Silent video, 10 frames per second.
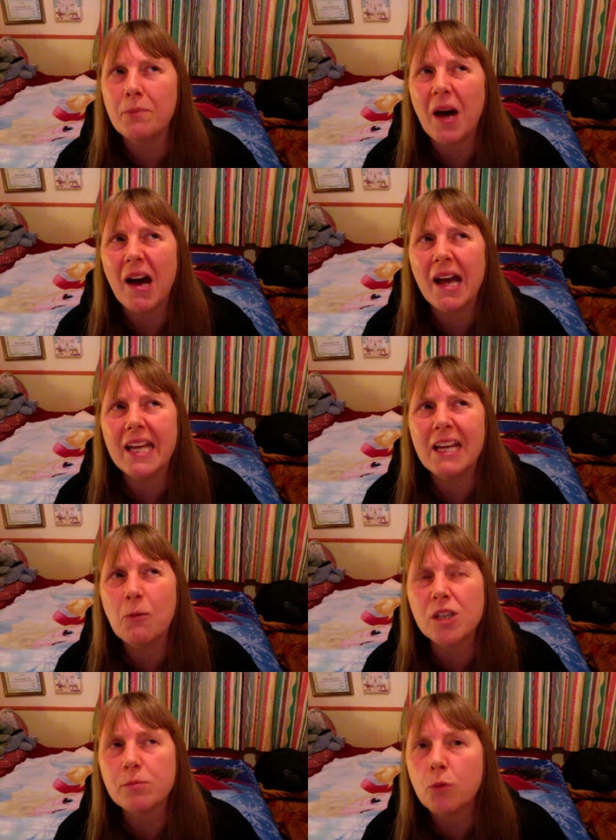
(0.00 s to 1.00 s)
but it
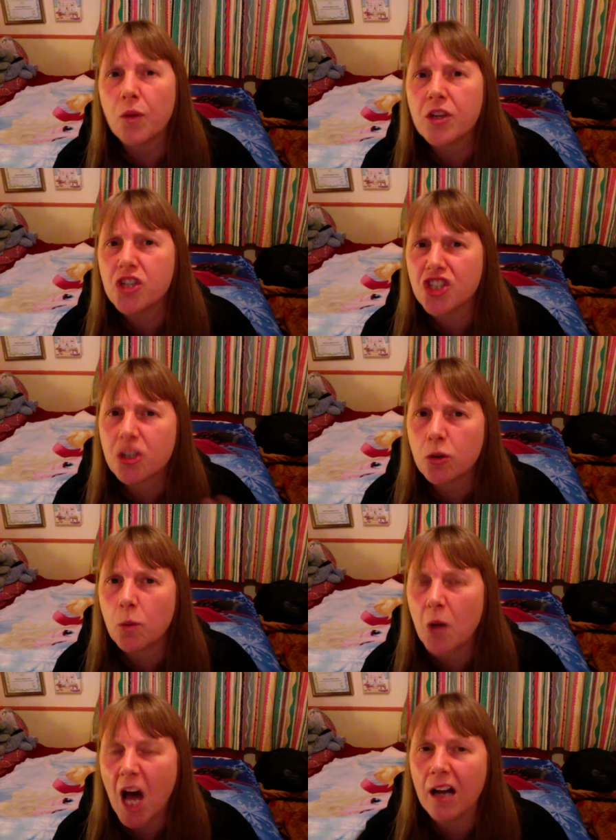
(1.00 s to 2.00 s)
was more than just a
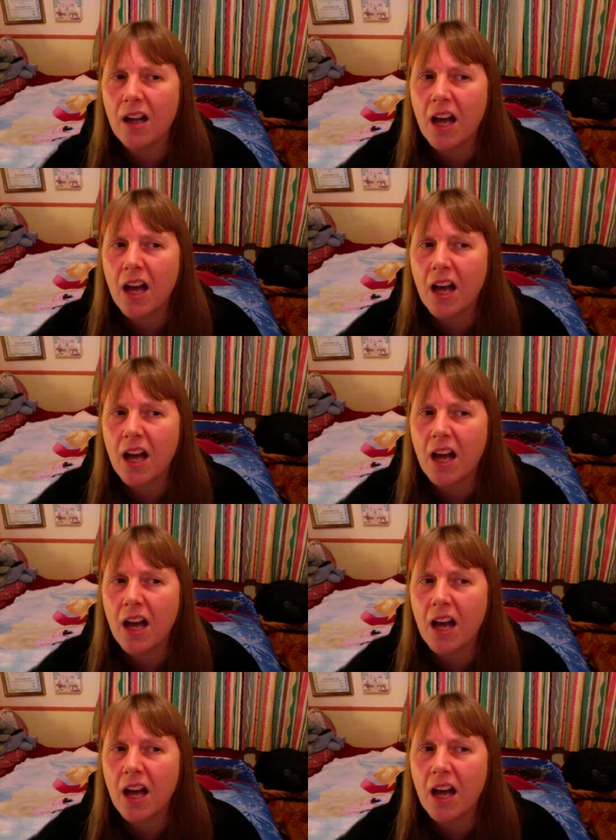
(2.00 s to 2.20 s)
normal hug.